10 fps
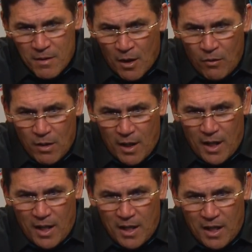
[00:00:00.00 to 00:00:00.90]
No,
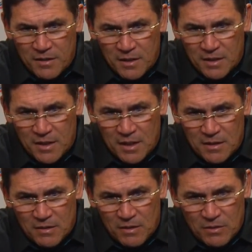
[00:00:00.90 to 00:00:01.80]
I think,
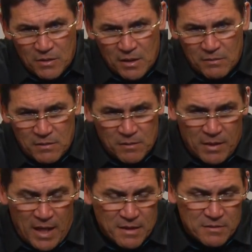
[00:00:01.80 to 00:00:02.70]
again, and
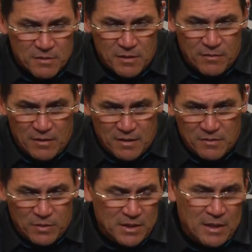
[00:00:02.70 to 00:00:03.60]
somebody asked earlier, I
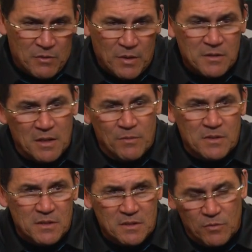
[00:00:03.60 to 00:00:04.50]
said, we get down the red zone, I
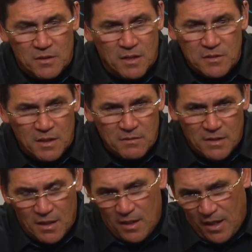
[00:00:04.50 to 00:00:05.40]
want to see us score
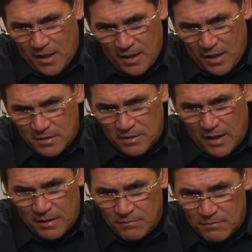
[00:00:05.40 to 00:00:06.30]
touchdowns.
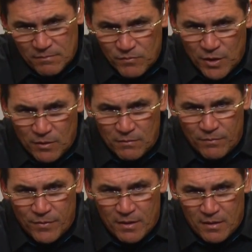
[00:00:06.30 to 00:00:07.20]

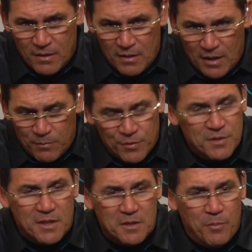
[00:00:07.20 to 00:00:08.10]
I
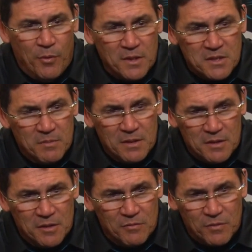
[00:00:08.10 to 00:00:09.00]
appreciate the points, but,
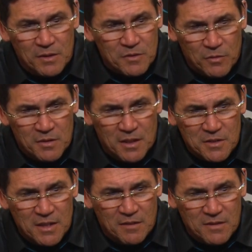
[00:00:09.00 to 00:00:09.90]
you know, if we can score
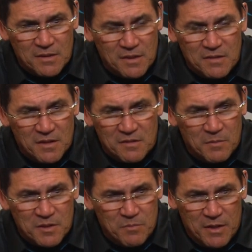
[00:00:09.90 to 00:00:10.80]
touchdowns,
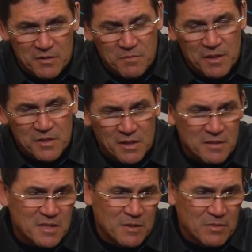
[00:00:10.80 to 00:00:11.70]
that's much better, especially
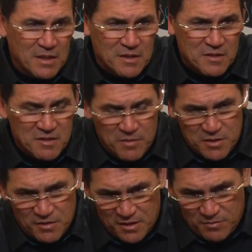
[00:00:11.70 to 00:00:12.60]
against teams like this,
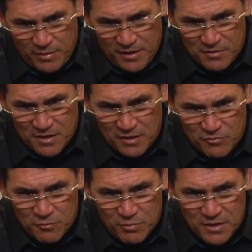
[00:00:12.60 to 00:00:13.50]
especially against players like
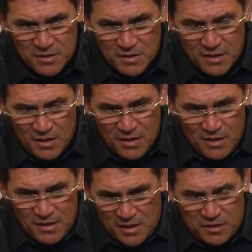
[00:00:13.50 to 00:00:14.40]
Drew Brees and
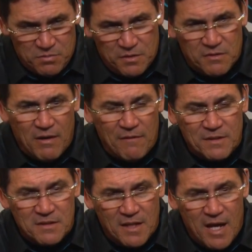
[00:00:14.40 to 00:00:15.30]
that explosive
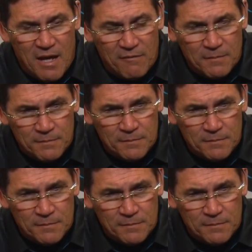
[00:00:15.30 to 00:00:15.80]
offense they have.